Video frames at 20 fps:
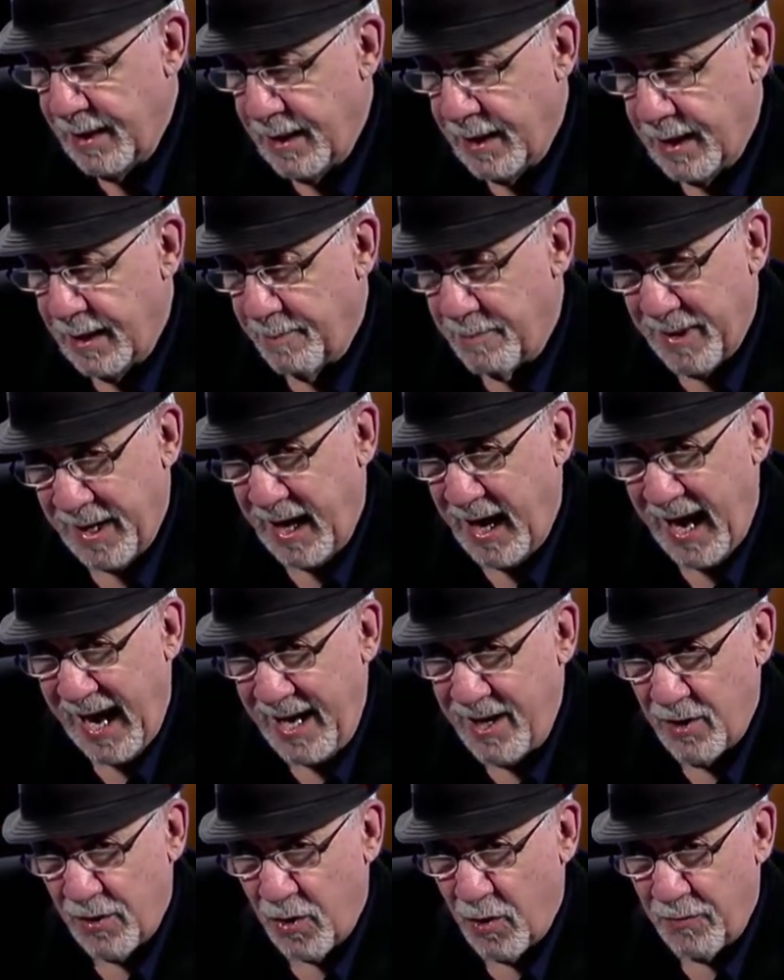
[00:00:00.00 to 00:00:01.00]
But
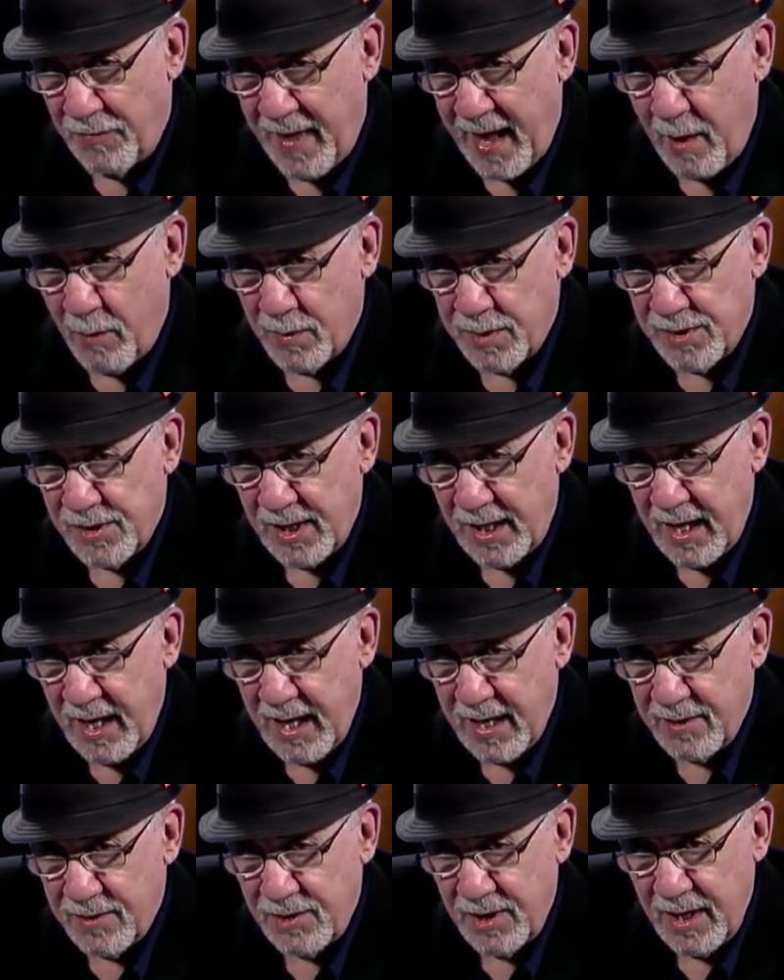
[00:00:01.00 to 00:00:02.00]
I don't know if that was the
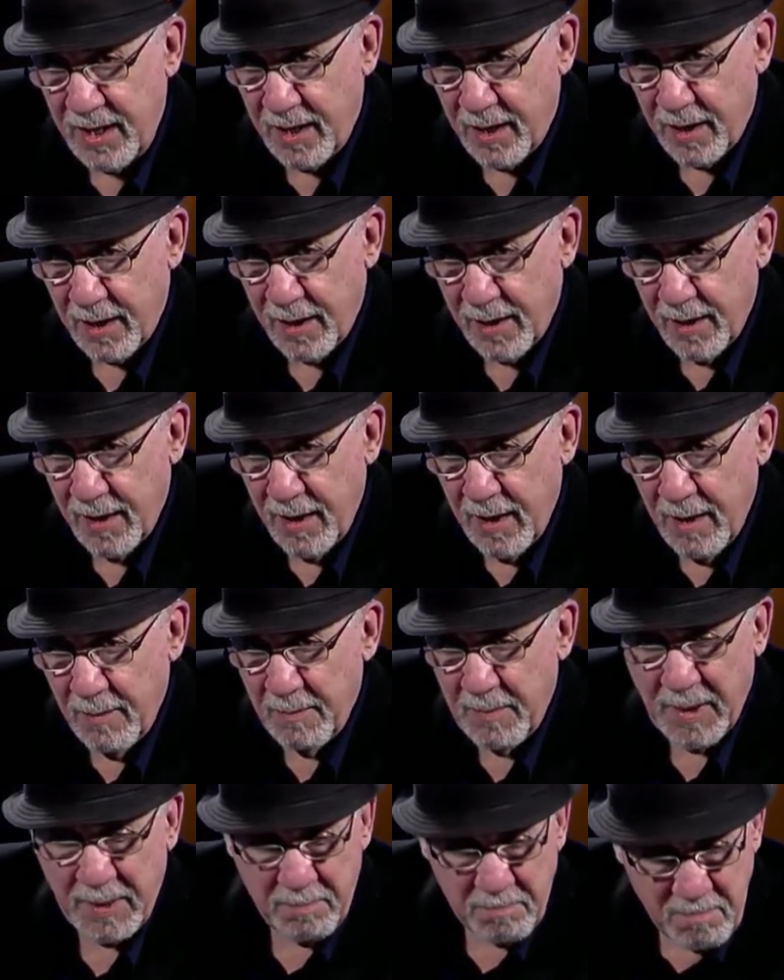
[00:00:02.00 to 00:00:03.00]
case here.
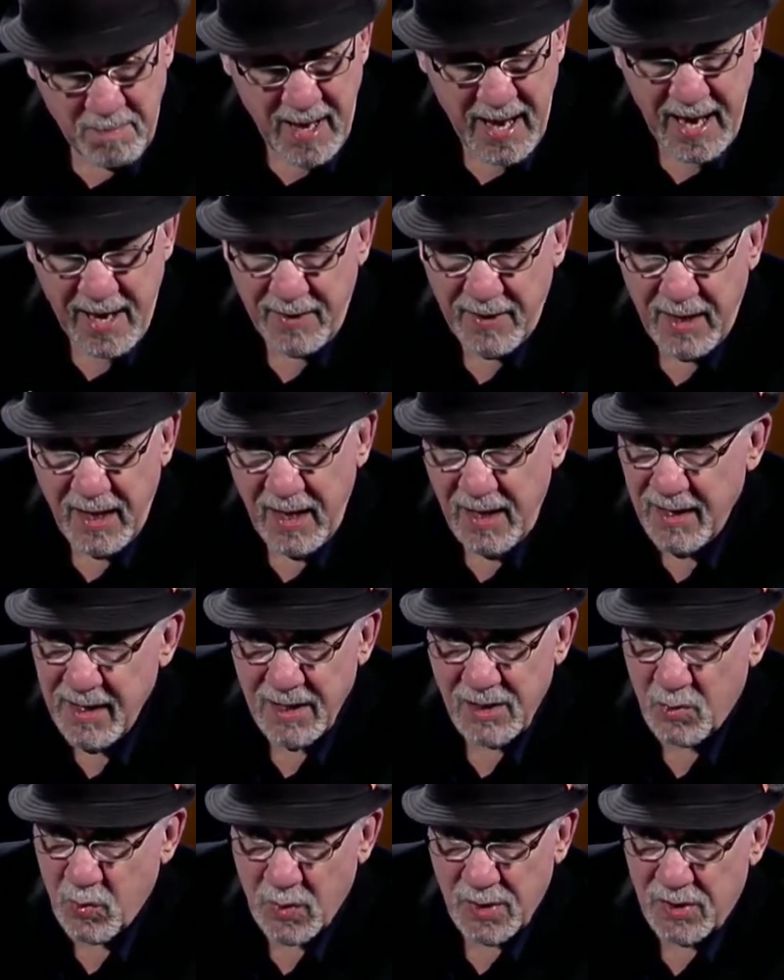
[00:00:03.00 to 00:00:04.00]
But man,
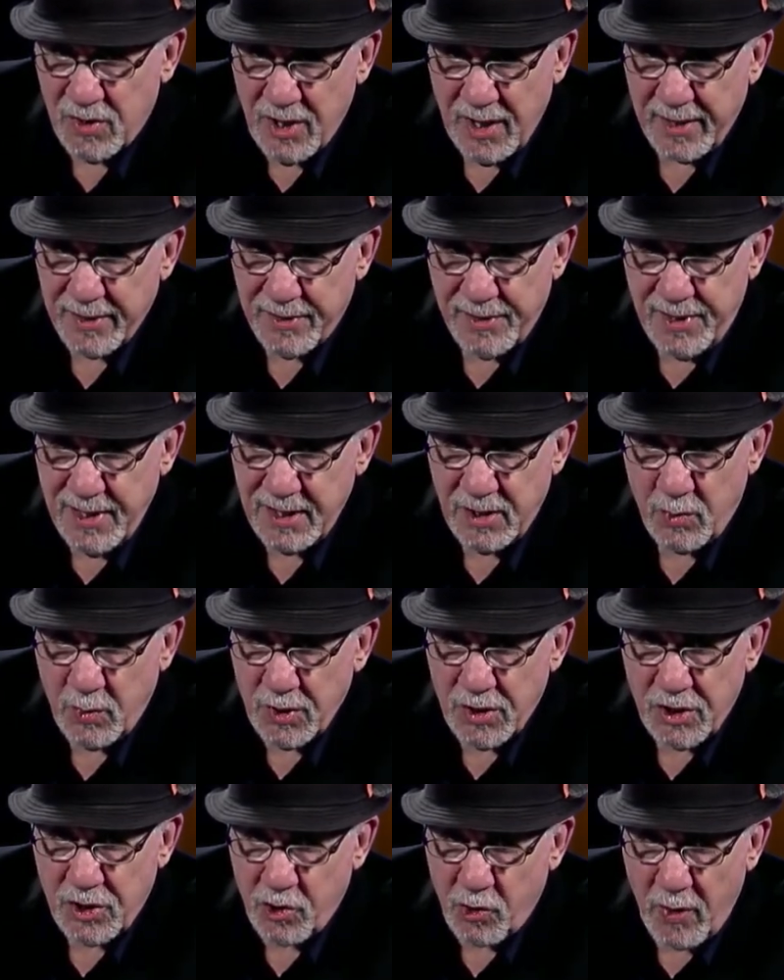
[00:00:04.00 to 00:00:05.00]
this
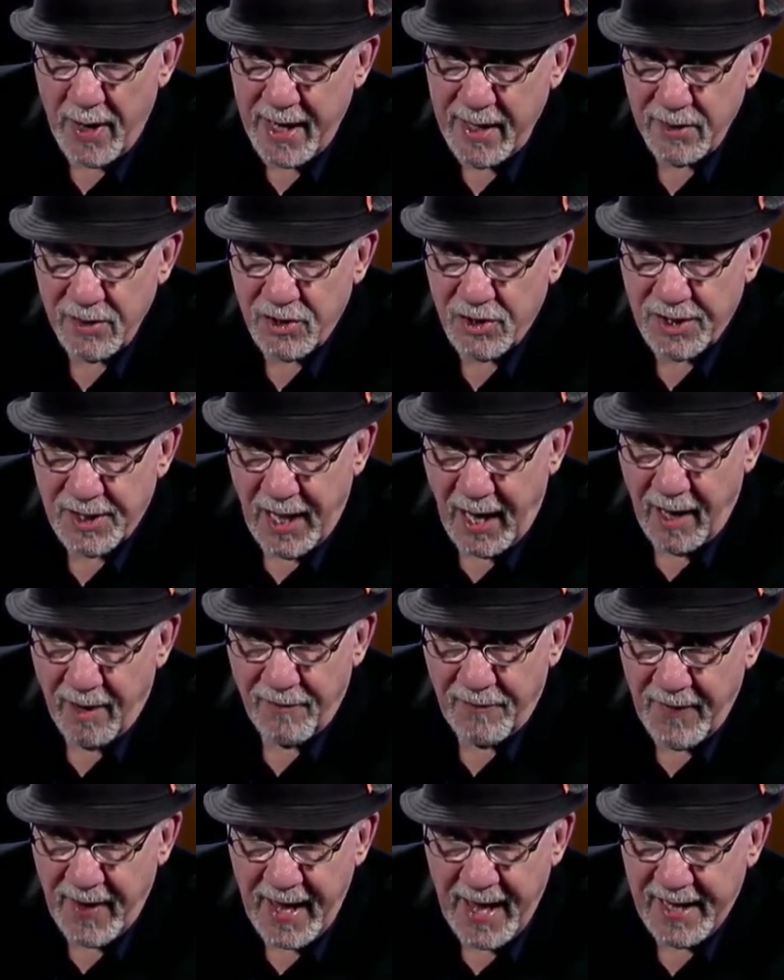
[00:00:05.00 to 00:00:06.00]
was strange
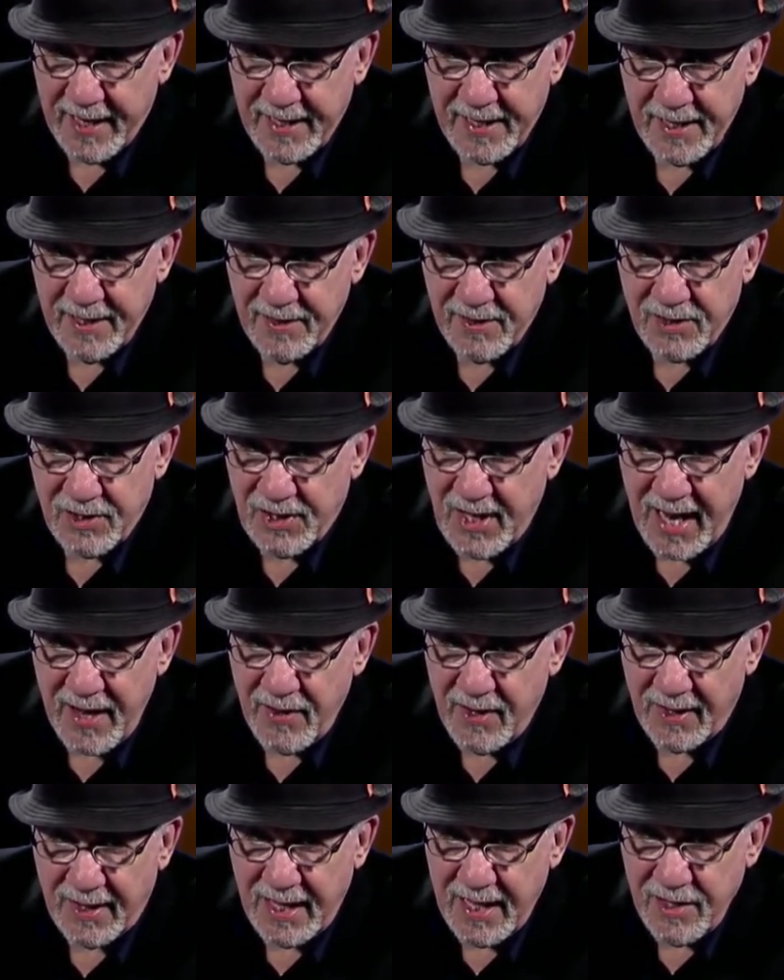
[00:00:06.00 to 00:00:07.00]
stuff. And to say
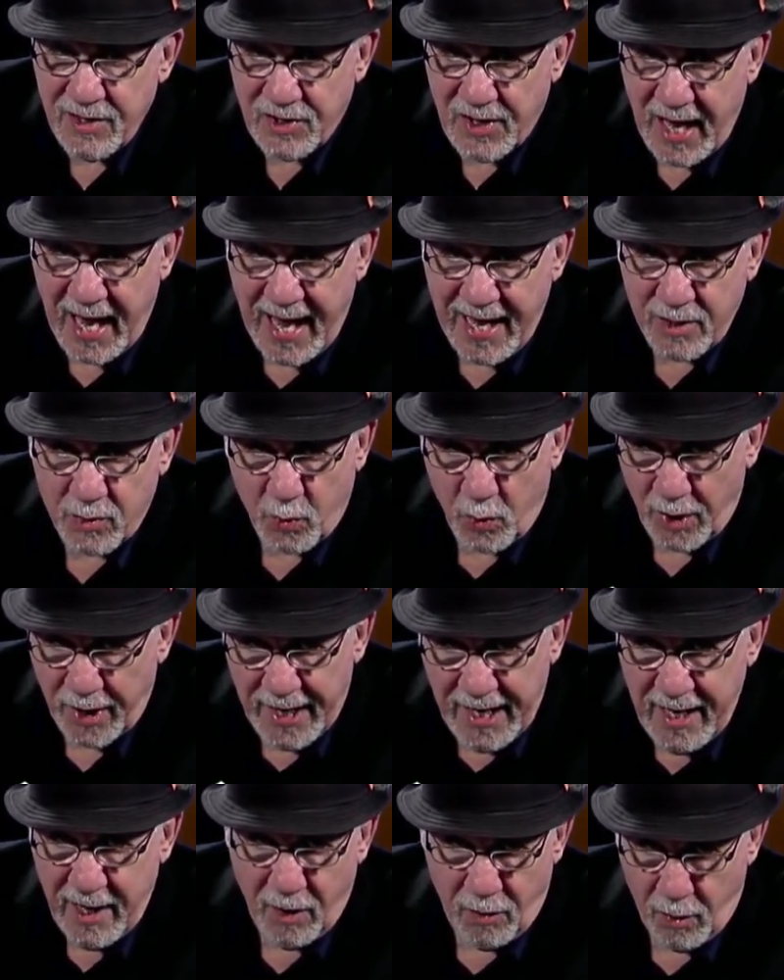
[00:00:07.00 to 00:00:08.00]
that these guys were
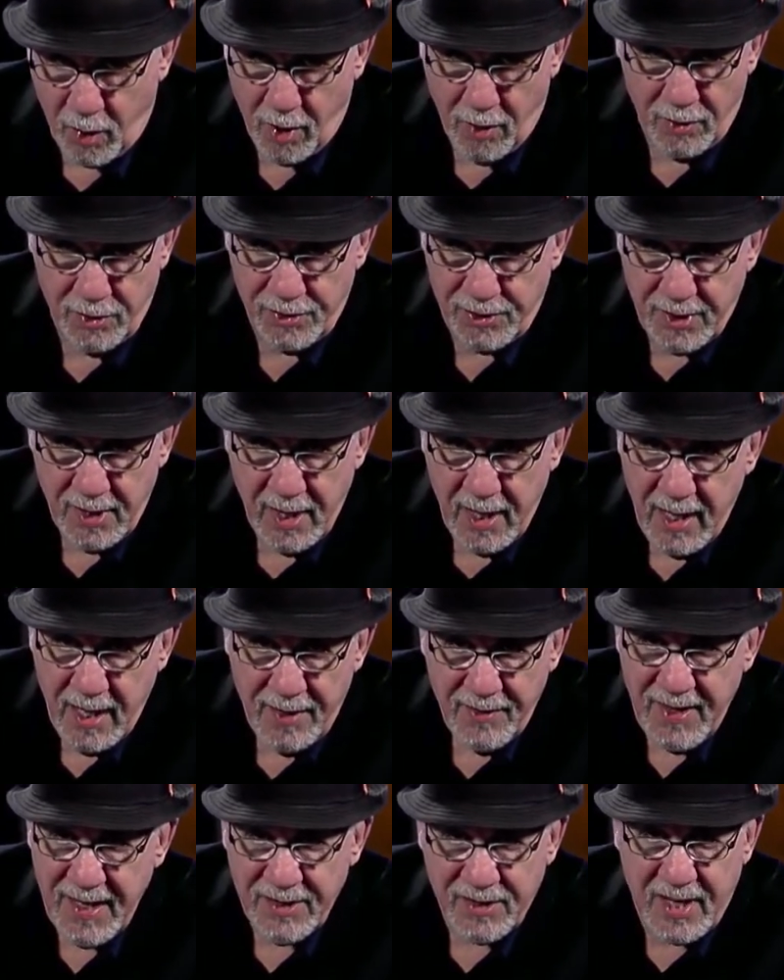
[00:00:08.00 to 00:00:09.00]
heroes,
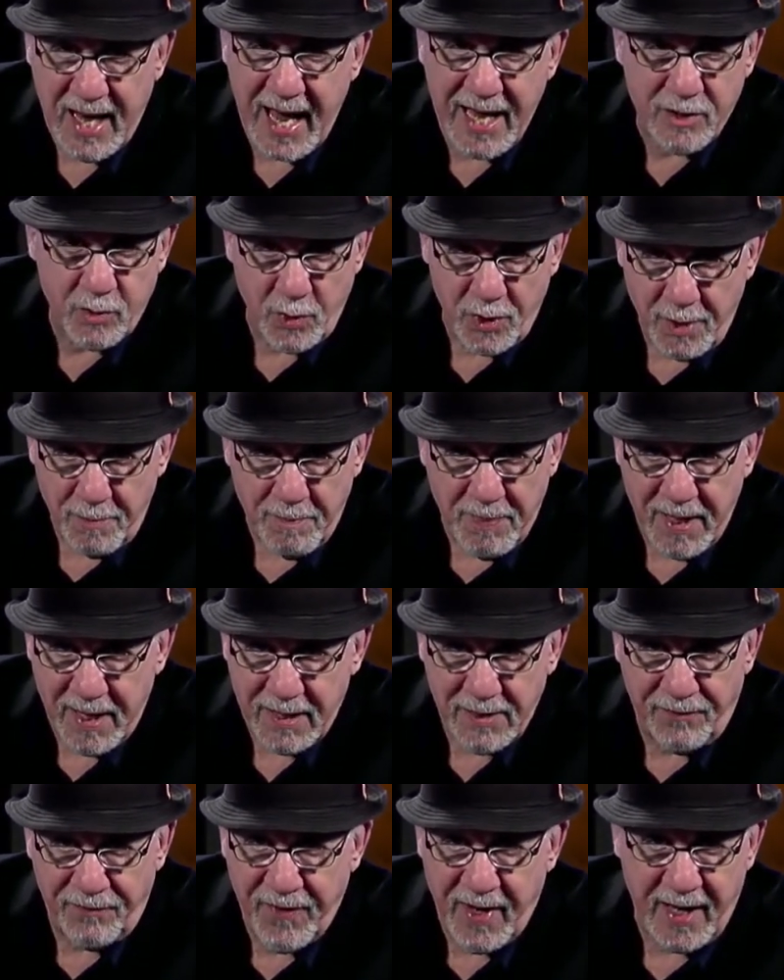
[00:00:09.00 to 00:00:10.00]
these guys were the
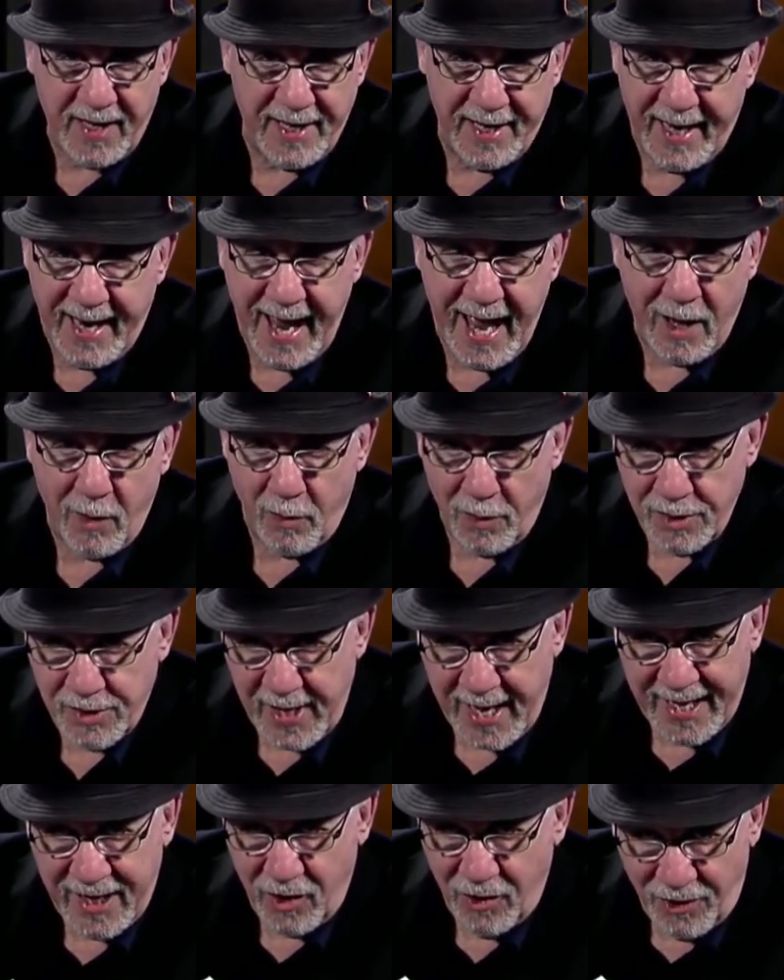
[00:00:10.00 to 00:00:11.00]
biggest fucking cowards
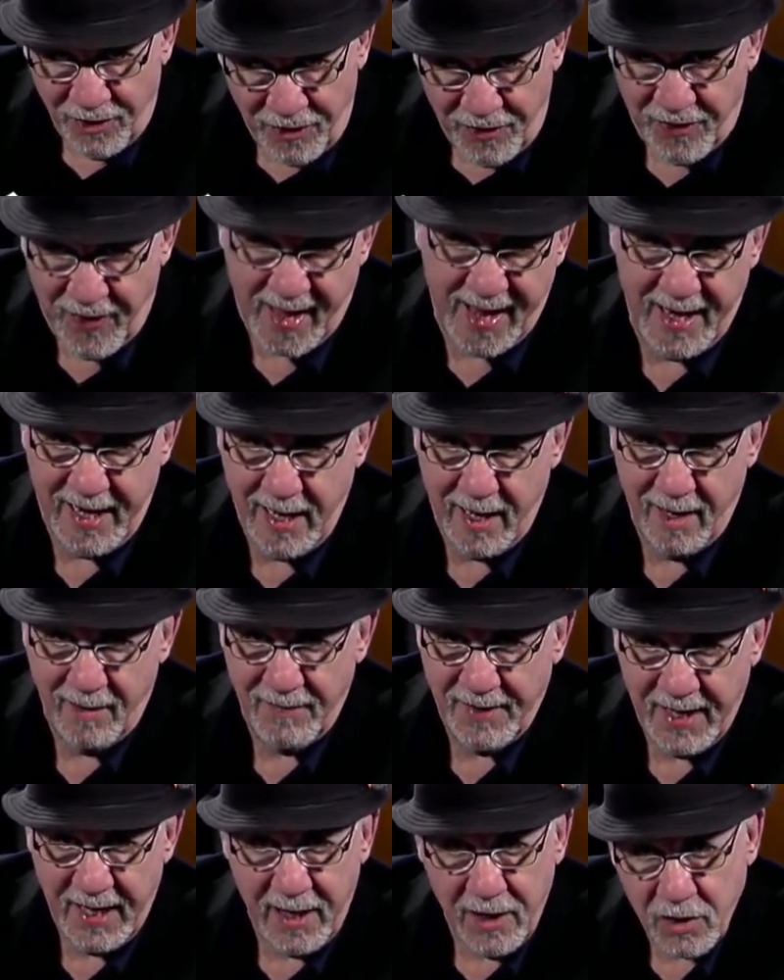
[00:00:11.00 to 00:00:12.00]
I could think
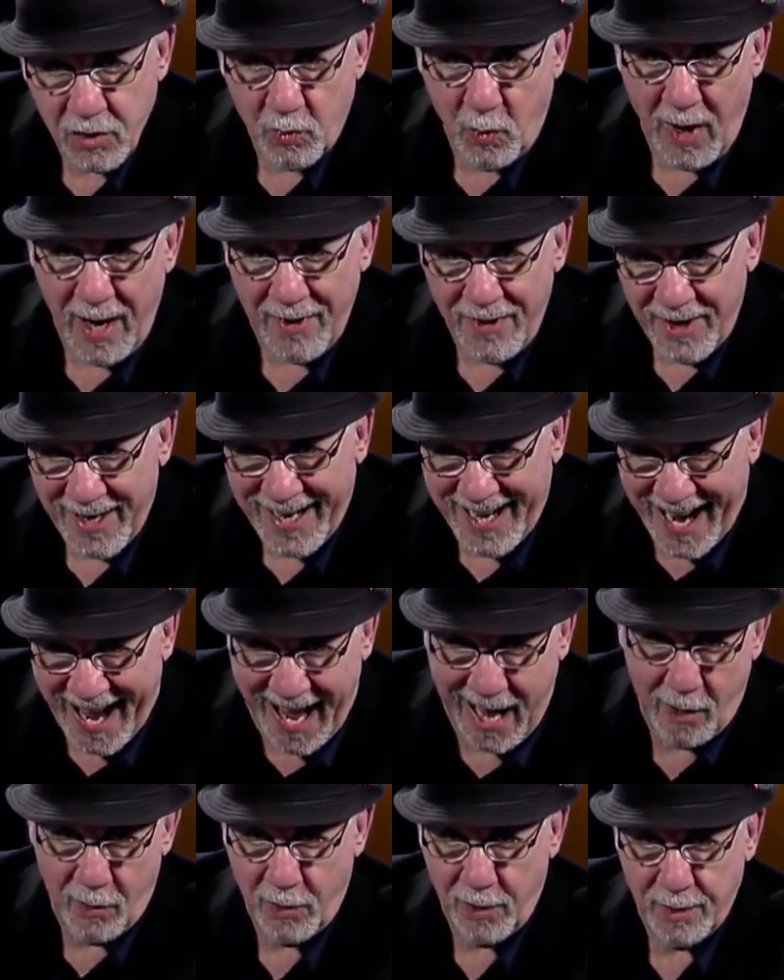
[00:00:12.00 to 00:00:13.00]
of. And here's why they're
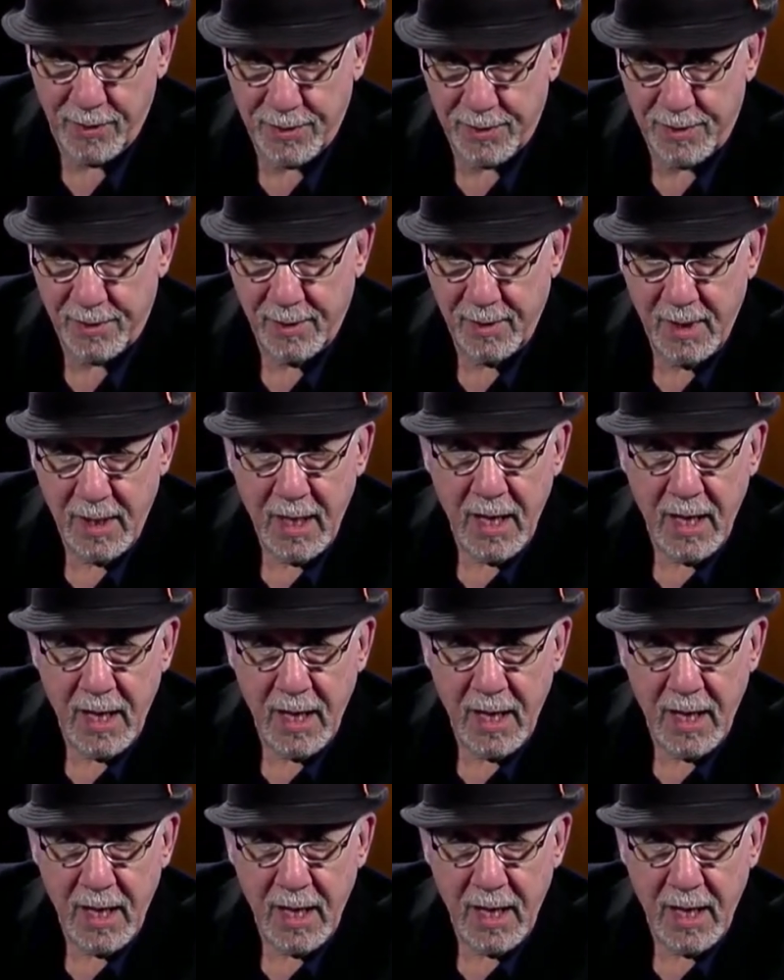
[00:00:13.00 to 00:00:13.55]
cowards.